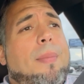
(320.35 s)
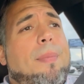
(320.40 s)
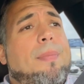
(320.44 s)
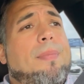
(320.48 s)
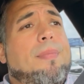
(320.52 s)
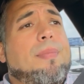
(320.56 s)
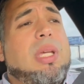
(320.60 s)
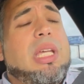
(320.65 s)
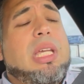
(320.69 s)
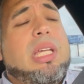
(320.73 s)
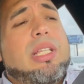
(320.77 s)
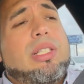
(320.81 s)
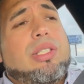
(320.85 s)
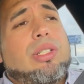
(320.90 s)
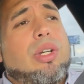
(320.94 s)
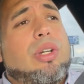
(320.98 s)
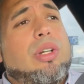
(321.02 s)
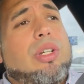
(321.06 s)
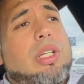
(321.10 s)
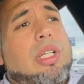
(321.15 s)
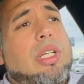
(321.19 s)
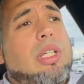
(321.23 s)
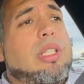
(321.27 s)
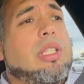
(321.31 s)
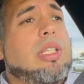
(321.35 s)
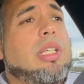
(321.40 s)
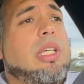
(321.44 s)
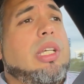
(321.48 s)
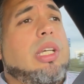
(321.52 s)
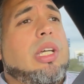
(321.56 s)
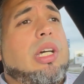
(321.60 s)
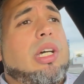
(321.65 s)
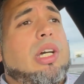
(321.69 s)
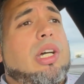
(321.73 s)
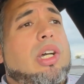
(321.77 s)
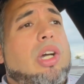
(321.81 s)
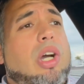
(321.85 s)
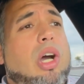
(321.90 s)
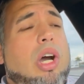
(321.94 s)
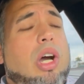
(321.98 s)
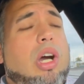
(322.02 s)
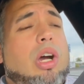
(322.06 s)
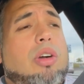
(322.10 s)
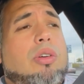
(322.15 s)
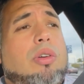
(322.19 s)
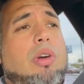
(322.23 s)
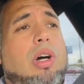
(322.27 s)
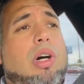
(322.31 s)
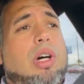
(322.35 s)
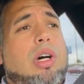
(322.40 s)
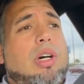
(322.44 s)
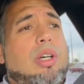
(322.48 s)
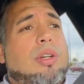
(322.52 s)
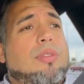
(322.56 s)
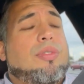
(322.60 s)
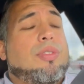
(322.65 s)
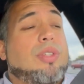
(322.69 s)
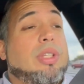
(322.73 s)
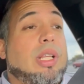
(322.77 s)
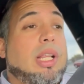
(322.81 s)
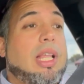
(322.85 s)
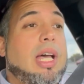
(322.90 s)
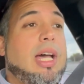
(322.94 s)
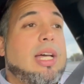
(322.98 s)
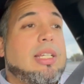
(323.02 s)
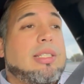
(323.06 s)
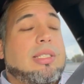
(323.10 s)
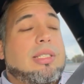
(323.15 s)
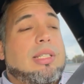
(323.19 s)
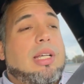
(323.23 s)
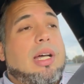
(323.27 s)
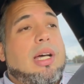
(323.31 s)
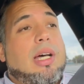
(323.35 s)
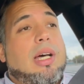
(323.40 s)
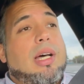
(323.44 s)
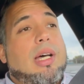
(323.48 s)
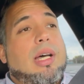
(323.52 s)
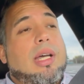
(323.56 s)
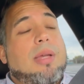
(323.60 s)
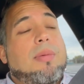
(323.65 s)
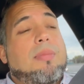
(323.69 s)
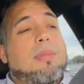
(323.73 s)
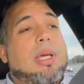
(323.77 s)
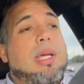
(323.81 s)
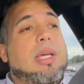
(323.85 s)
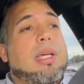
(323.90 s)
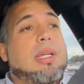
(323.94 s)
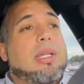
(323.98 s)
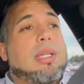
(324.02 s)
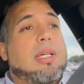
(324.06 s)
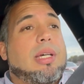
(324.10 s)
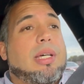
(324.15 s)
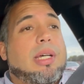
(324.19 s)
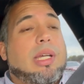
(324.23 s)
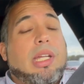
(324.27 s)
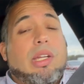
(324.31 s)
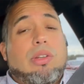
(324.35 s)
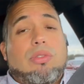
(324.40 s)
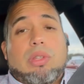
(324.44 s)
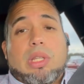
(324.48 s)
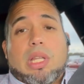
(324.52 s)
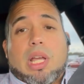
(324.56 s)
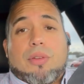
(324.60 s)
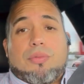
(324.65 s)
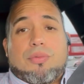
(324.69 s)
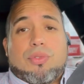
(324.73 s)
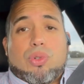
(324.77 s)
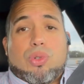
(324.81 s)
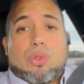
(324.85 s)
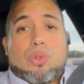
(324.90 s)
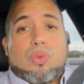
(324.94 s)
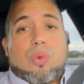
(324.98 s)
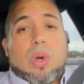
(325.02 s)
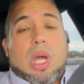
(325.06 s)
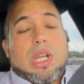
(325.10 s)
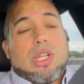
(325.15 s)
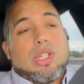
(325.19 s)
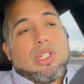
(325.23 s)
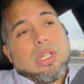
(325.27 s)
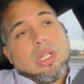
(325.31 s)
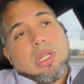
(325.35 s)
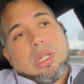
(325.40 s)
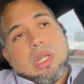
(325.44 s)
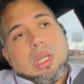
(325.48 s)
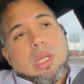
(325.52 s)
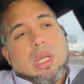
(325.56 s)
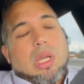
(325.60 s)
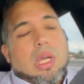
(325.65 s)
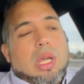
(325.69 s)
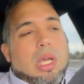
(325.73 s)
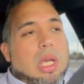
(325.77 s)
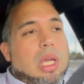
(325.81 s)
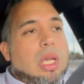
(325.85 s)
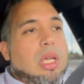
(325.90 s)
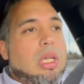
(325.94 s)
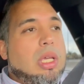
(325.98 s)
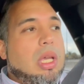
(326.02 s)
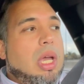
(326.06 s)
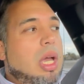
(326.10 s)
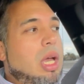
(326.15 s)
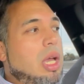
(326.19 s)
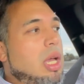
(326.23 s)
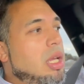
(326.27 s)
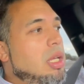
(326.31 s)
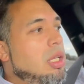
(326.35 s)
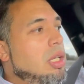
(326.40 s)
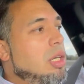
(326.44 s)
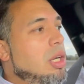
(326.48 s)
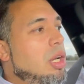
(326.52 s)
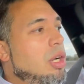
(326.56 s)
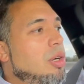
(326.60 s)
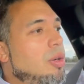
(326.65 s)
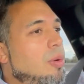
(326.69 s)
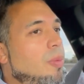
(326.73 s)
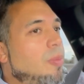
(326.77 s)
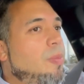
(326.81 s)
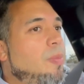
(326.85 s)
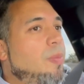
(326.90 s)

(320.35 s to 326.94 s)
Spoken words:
me turning the car on for the last time, and hearing that voodoo engine, yeah, you know,